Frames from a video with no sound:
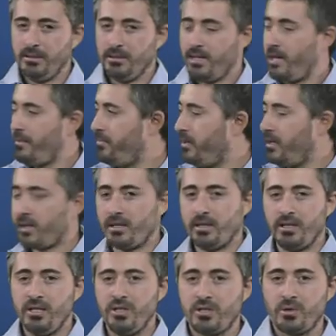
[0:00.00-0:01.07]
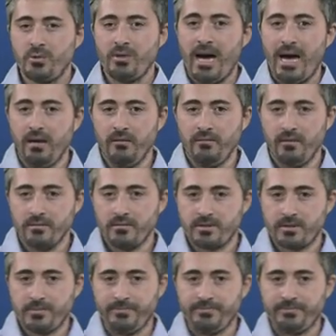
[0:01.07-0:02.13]
appearing in two
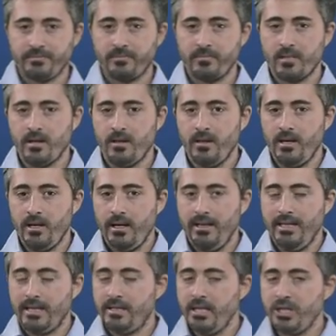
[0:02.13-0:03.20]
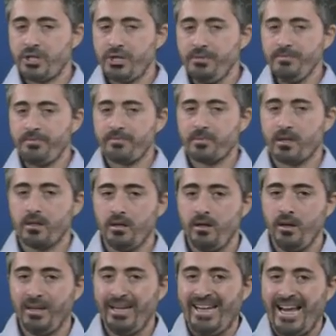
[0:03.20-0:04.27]
allophones. In addition,
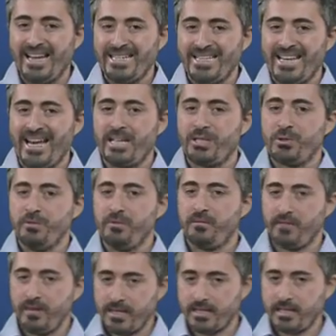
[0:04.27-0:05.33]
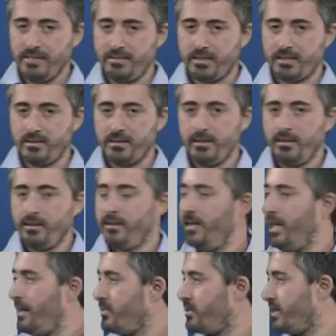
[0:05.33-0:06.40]
early Latin had two fricatives, the
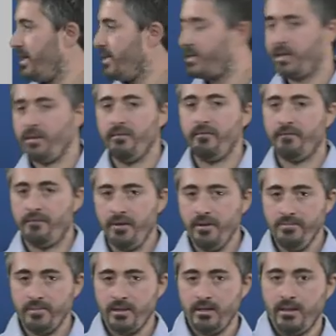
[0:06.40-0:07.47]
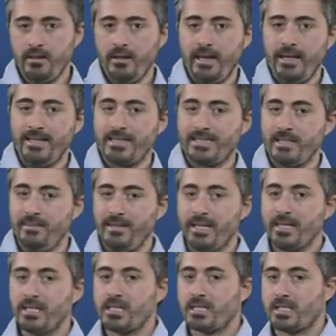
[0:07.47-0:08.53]
labiodental F and the
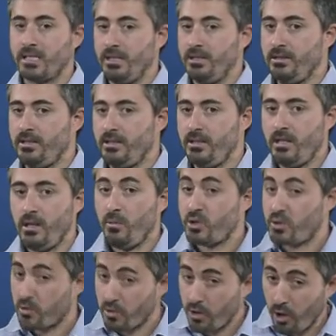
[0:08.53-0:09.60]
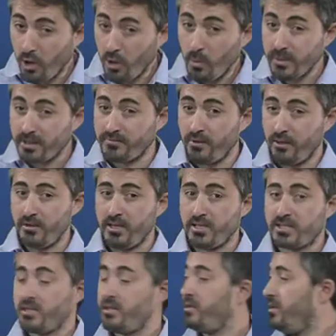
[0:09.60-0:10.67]
sibilant S, which were always
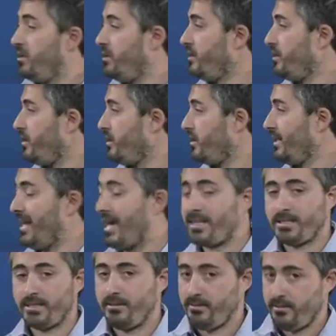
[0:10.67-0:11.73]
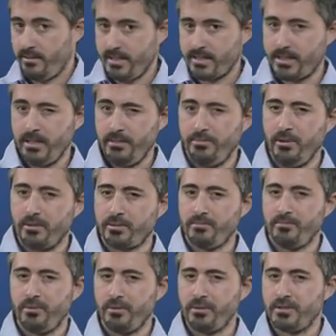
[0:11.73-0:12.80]
voiceless in early Latin. That's an important
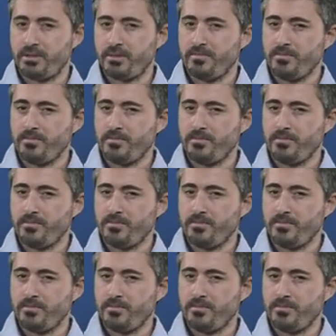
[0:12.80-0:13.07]
point.